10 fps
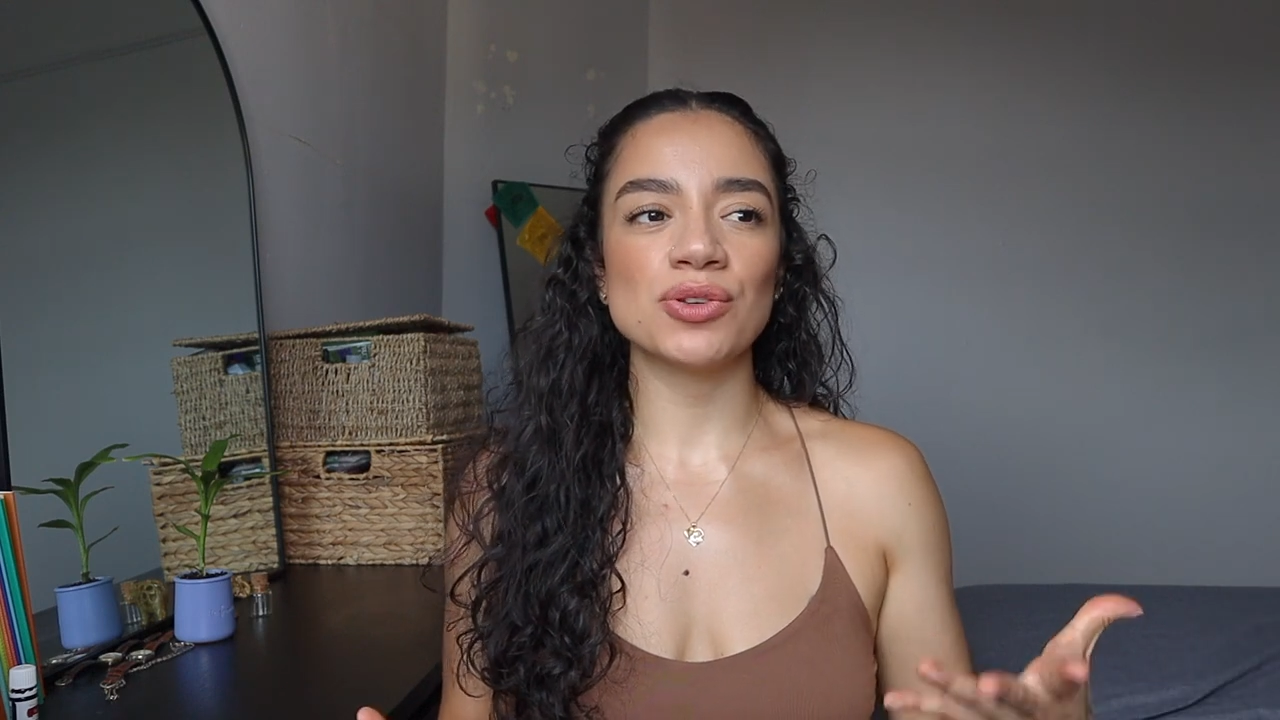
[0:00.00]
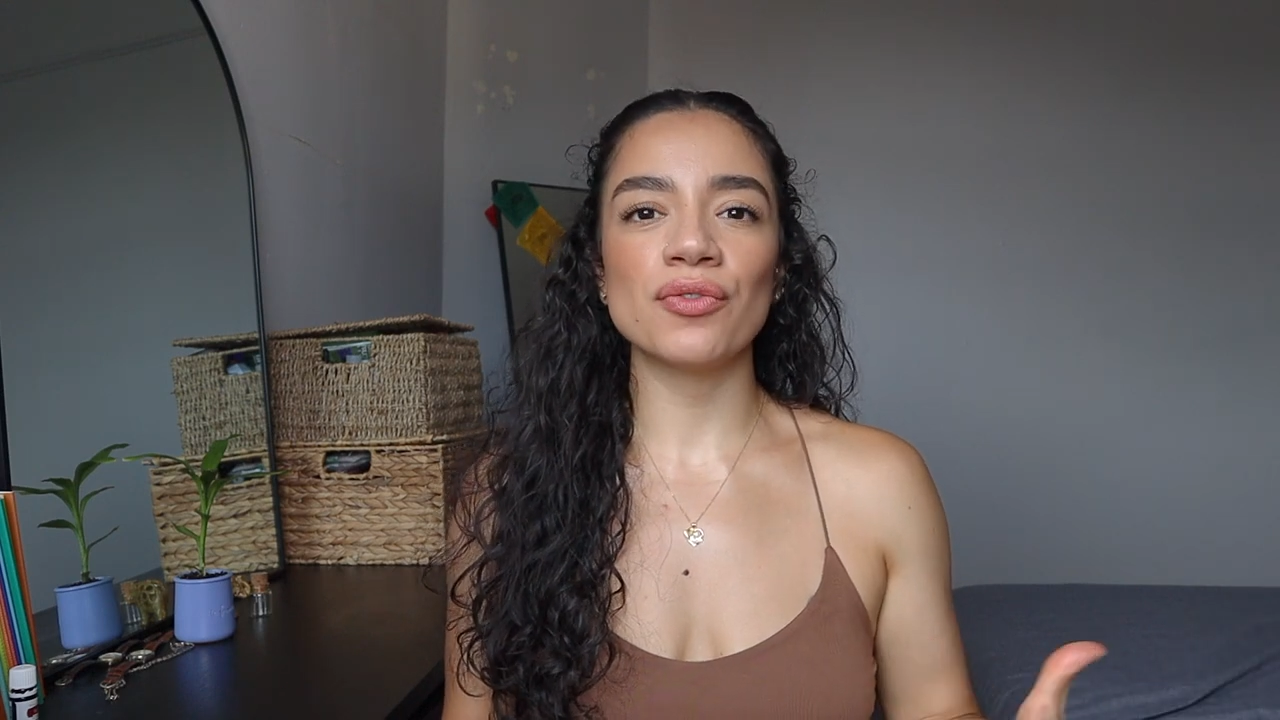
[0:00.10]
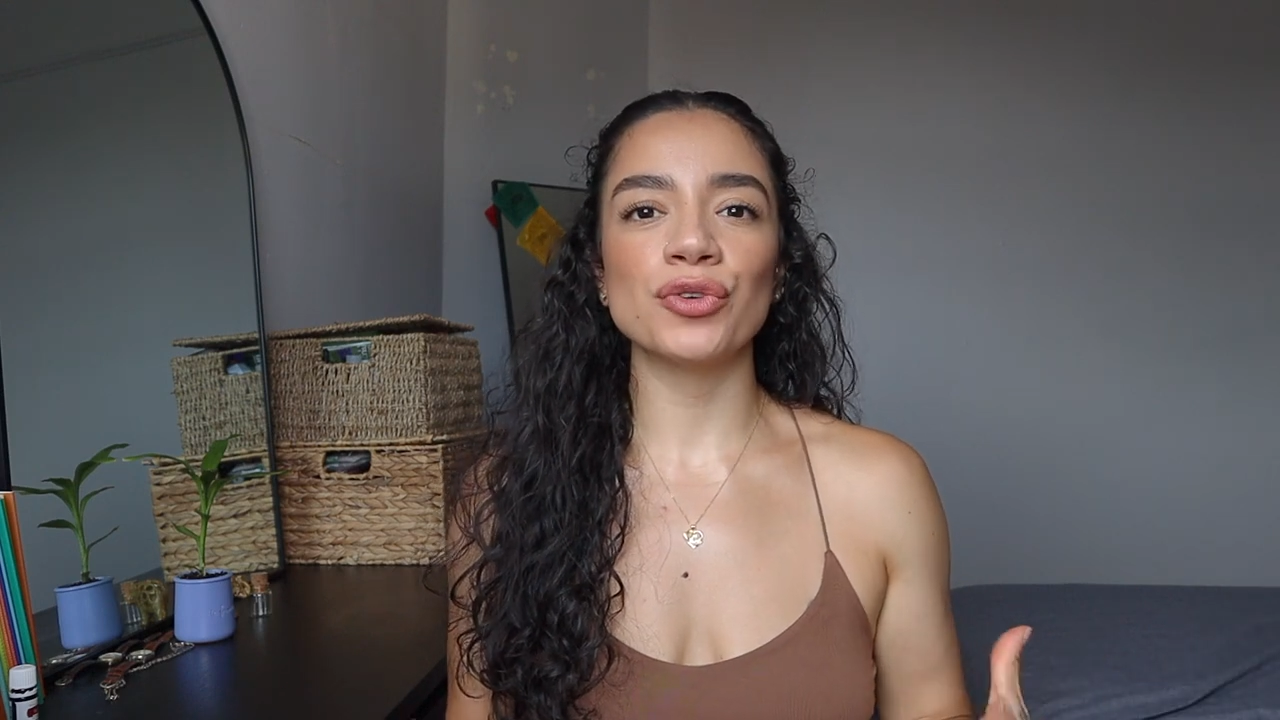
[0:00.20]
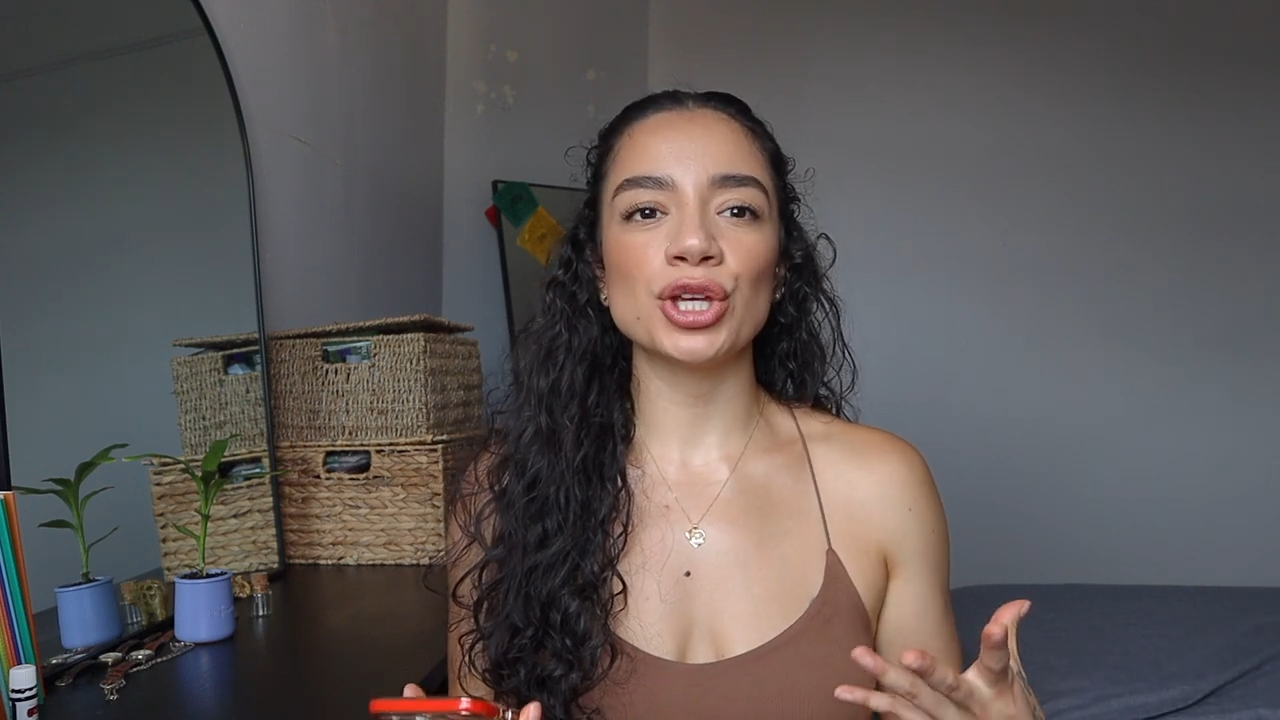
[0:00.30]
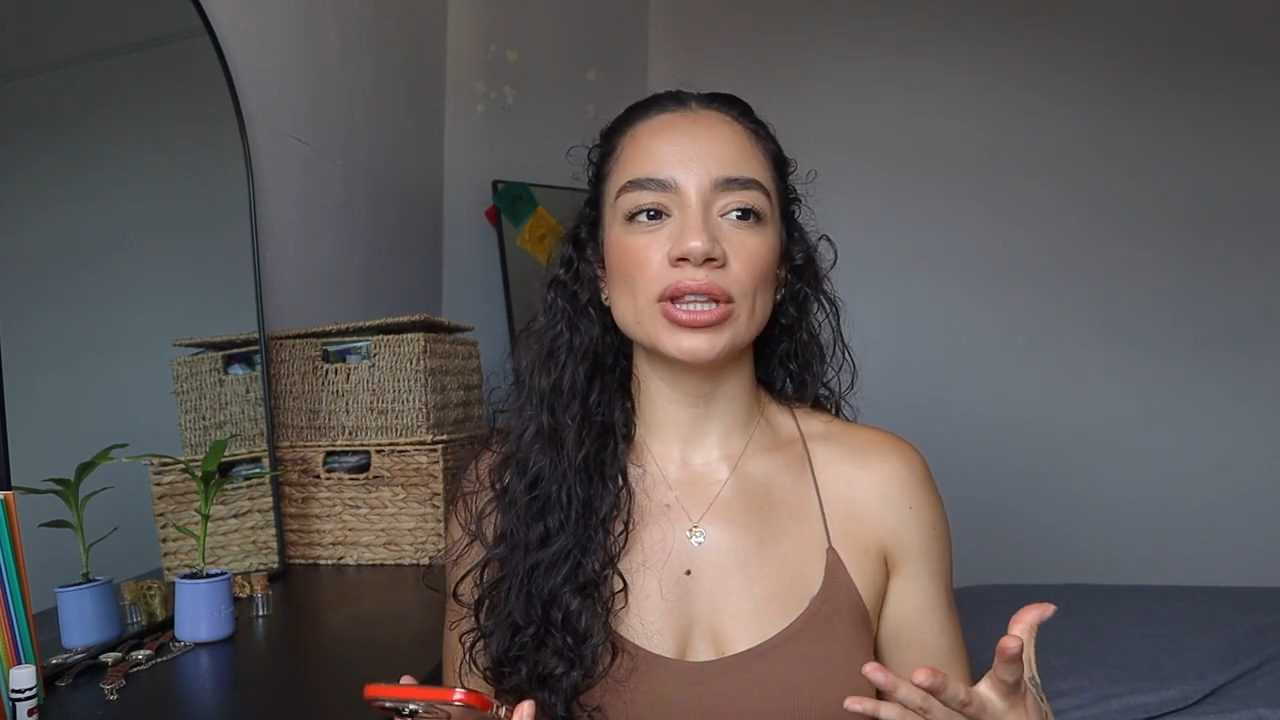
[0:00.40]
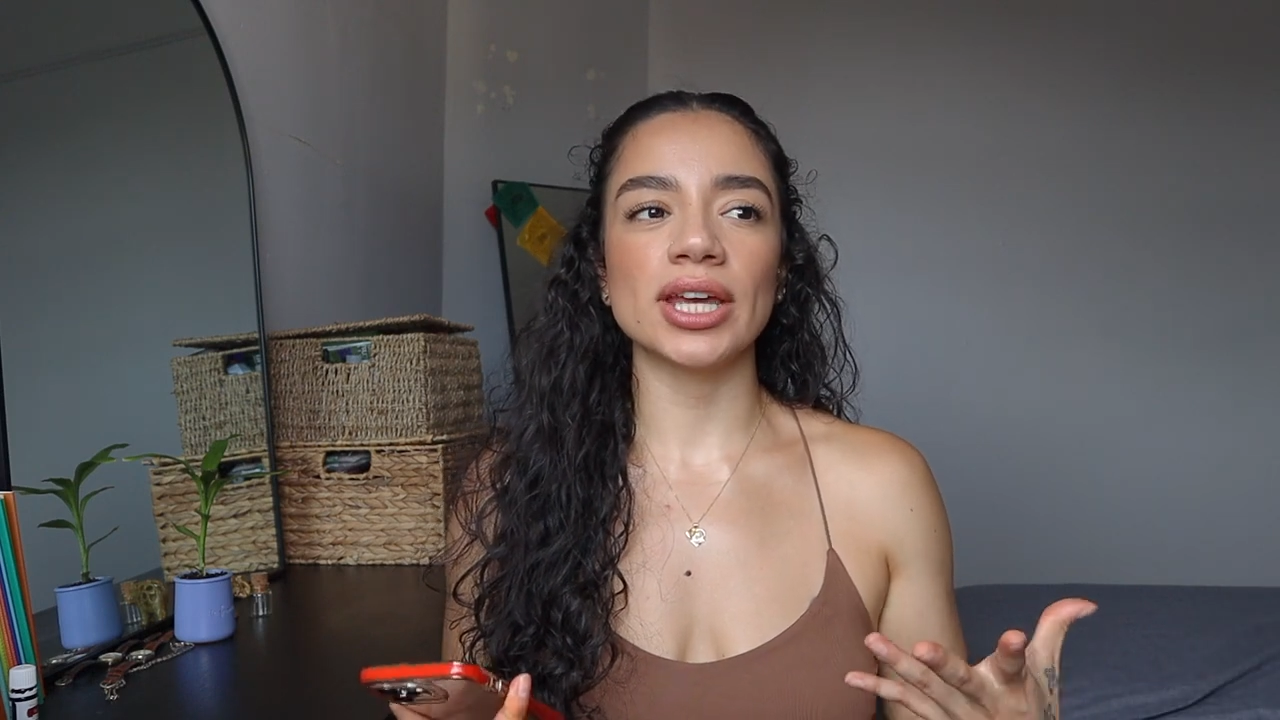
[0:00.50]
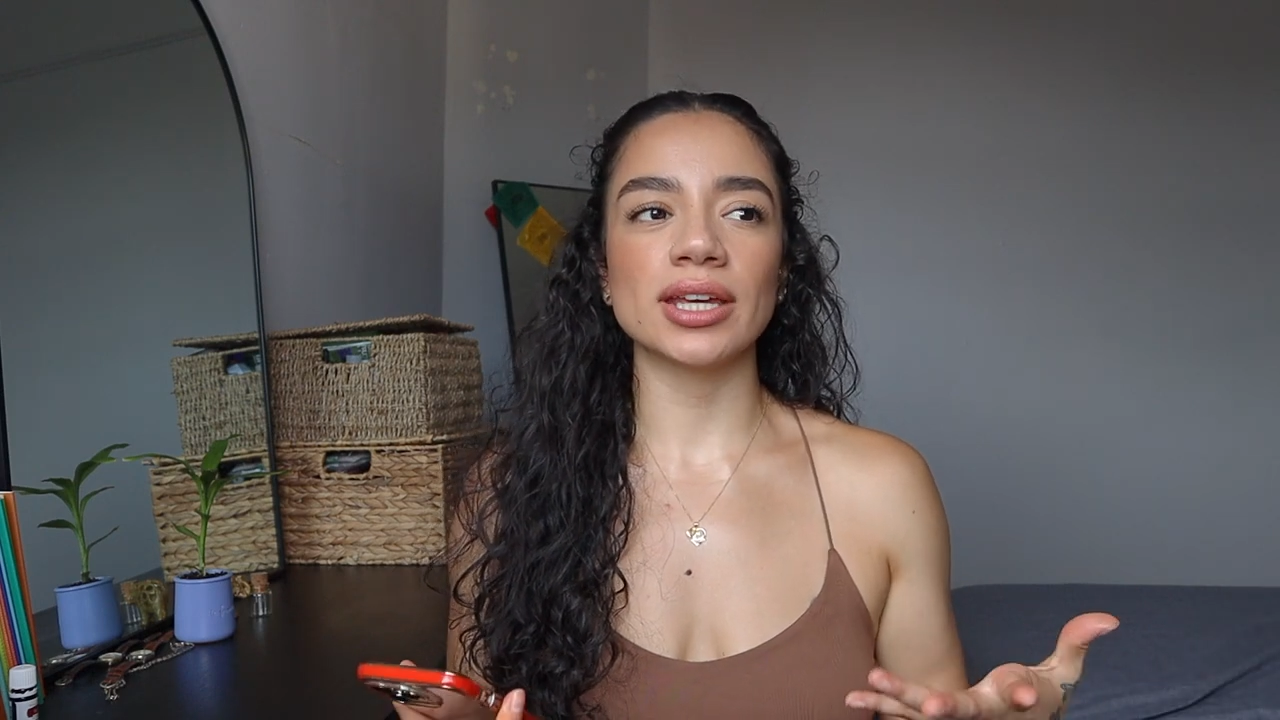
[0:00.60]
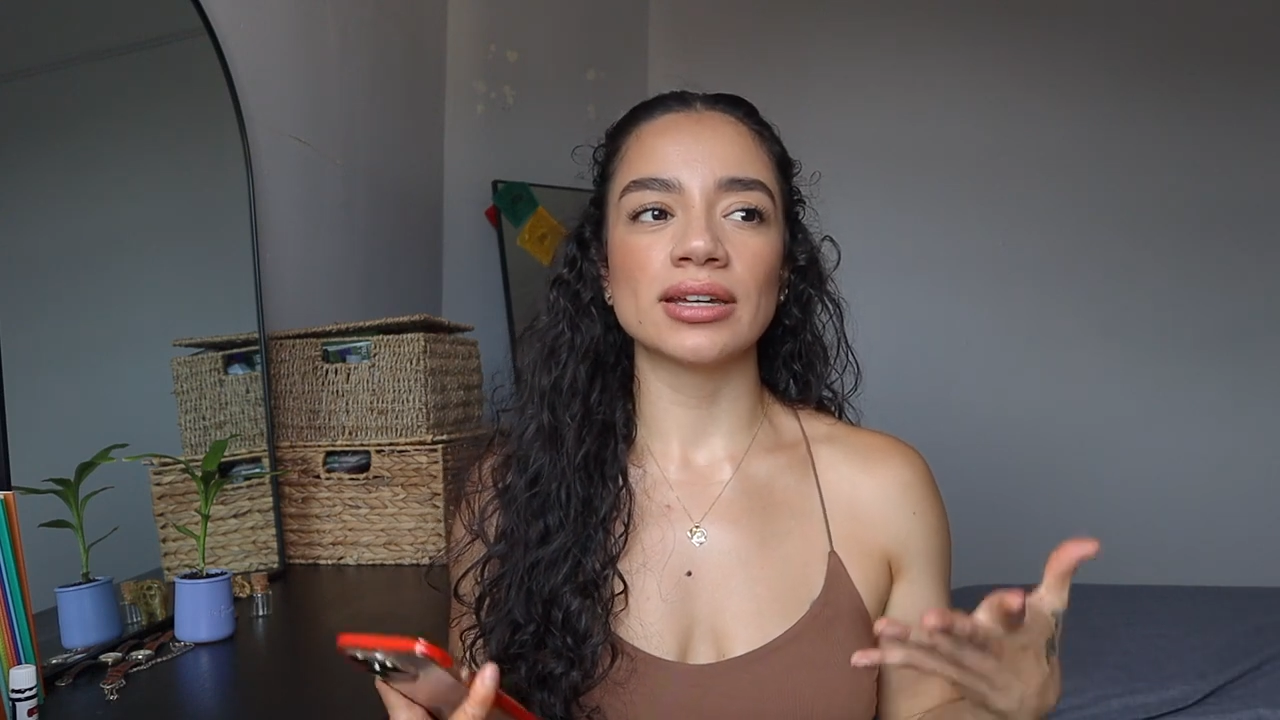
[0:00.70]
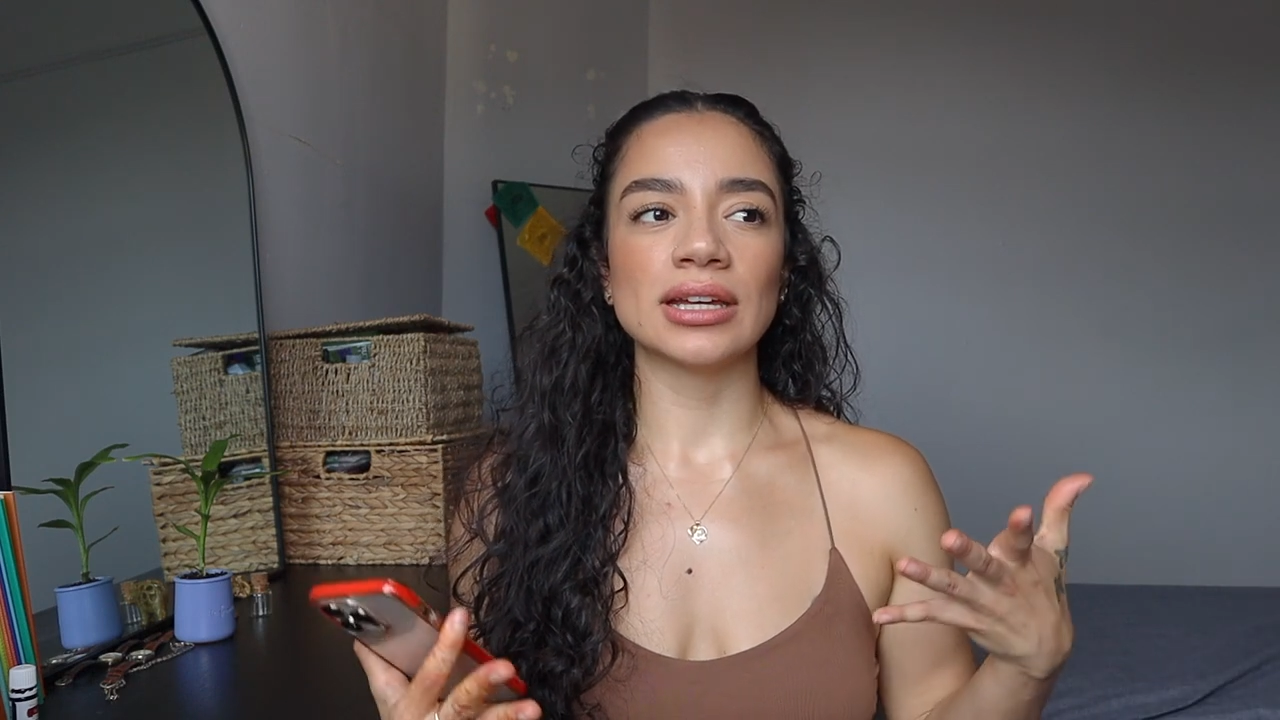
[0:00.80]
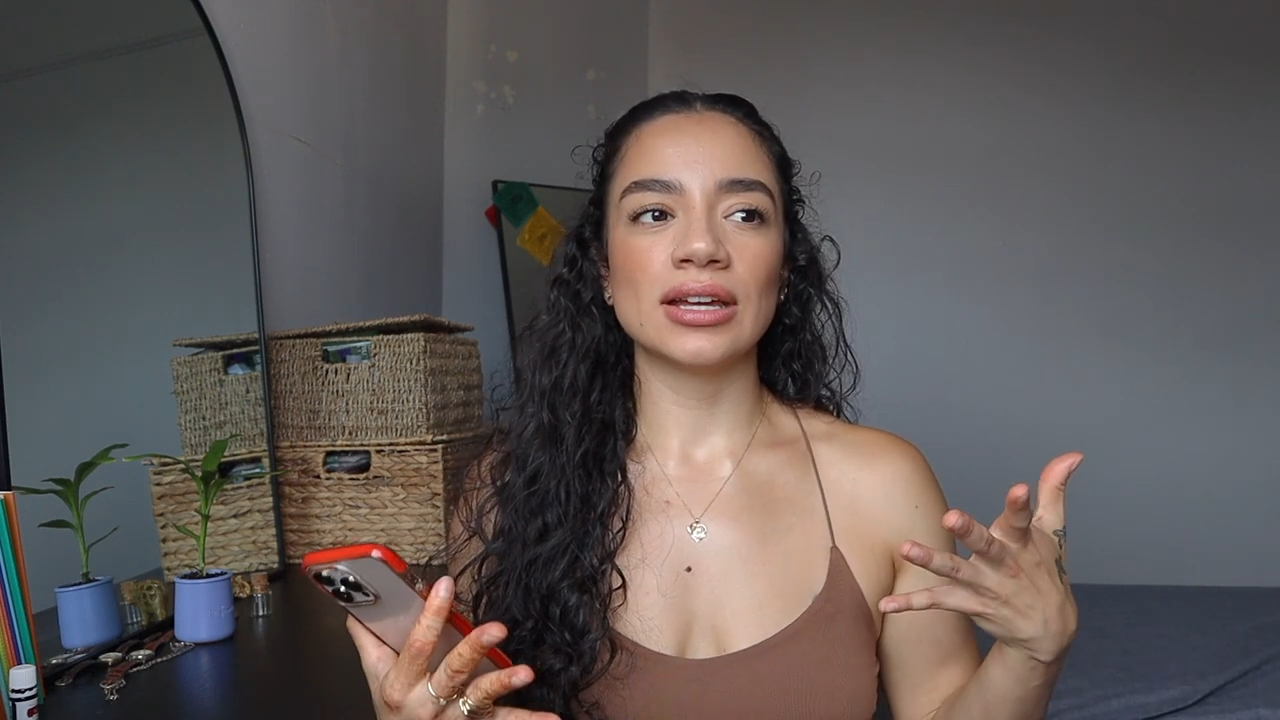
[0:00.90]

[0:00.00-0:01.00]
you feel like